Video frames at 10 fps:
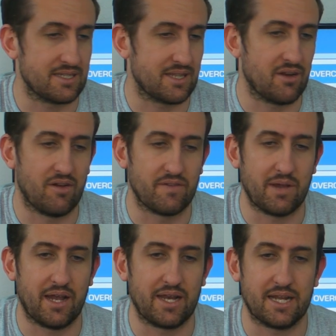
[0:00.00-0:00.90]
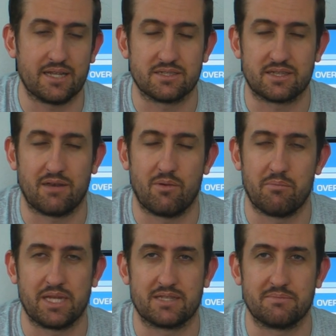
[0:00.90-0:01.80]
there's a lot of you out there that are just going to want
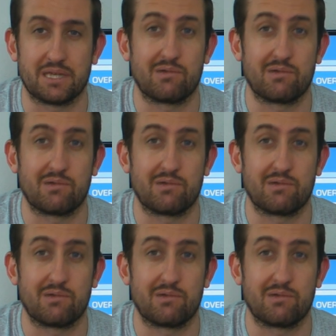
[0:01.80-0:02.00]
me to be